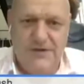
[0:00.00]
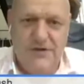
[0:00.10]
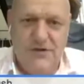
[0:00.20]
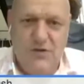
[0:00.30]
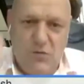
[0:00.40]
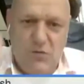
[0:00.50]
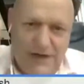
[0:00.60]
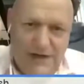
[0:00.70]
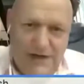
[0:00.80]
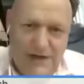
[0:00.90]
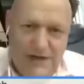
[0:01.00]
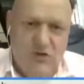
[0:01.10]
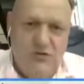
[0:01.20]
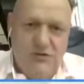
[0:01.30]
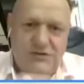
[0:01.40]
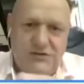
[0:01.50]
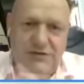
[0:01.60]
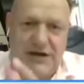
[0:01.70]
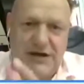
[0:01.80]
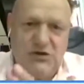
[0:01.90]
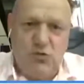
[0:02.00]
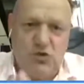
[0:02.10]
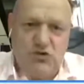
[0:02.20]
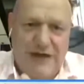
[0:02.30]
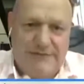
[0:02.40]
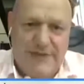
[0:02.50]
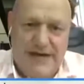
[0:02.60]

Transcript: we're going to give you some money towards your ad packs.